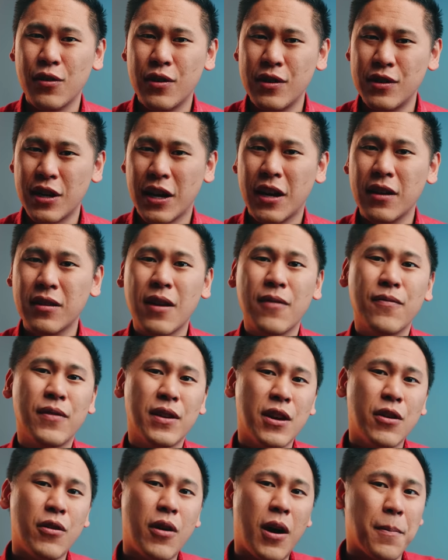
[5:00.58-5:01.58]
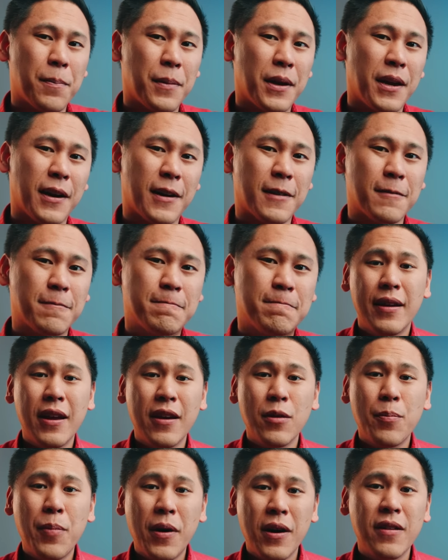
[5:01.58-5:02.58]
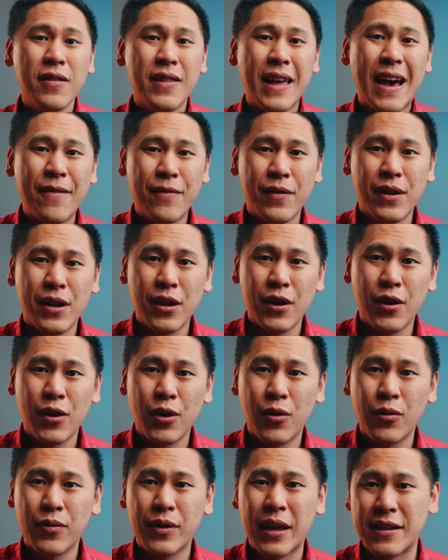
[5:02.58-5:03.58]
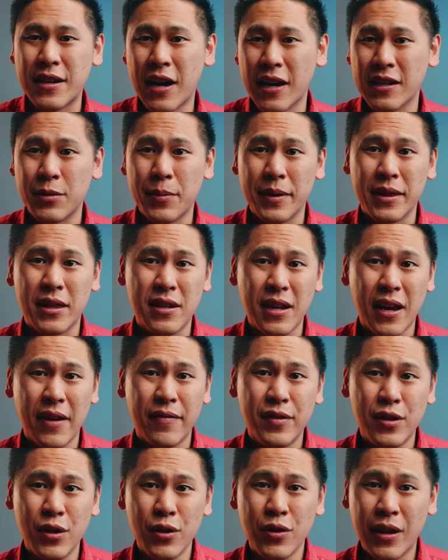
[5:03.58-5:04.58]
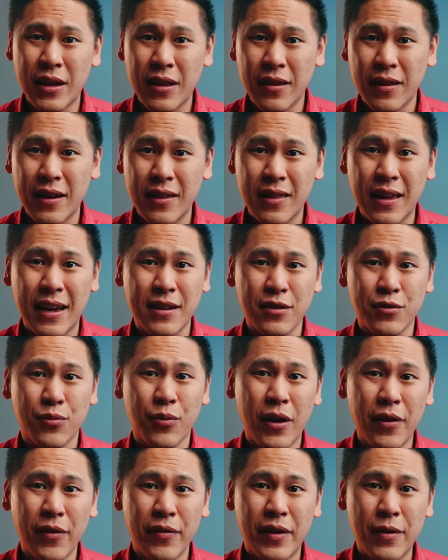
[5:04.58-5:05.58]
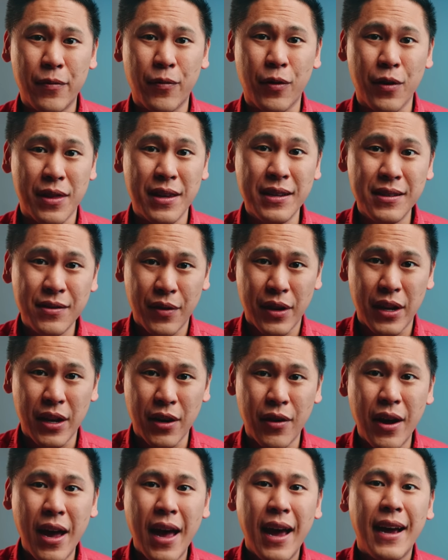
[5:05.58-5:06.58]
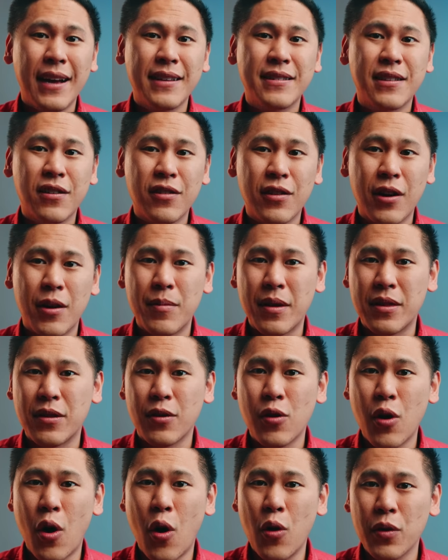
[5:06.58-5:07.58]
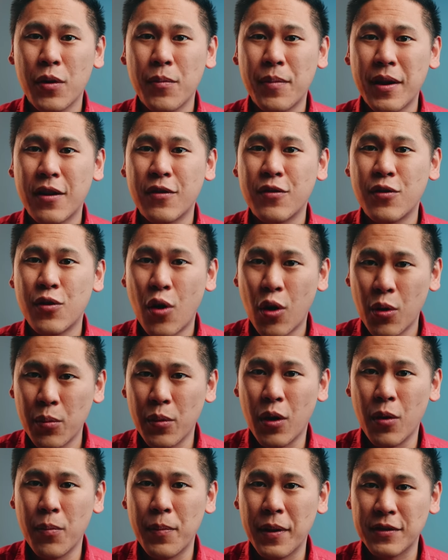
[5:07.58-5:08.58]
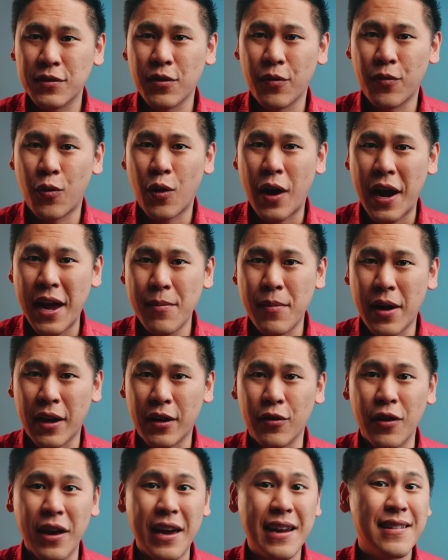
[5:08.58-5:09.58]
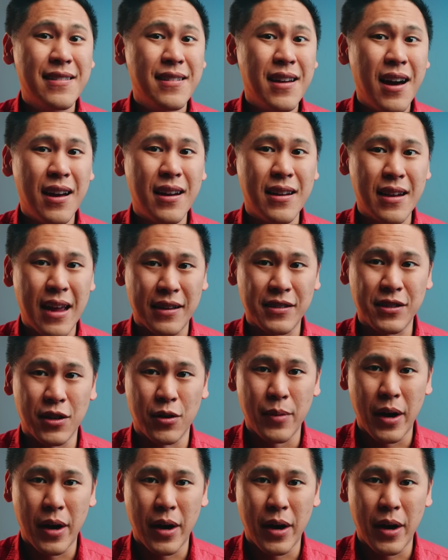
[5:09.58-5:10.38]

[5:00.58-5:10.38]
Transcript: You can check out that video up here. Now the part of that video that talks about the Dave 2D leak that is relevant for this video is a claim that there will only be a normal Pixel 4a model and not an XL